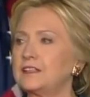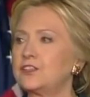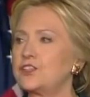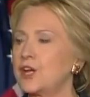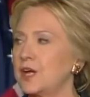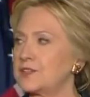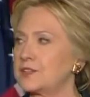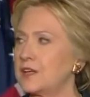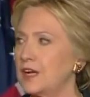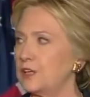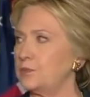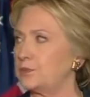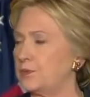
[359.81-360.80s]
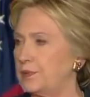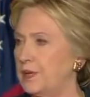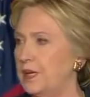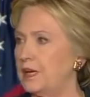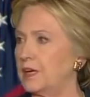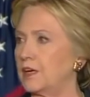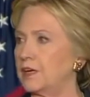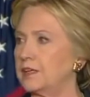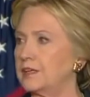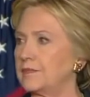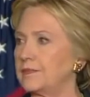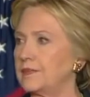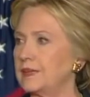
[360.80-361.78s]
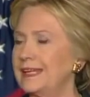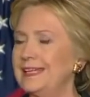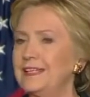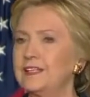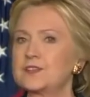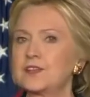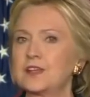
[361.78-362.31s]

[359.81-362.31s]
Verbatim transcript: just unprepared. He is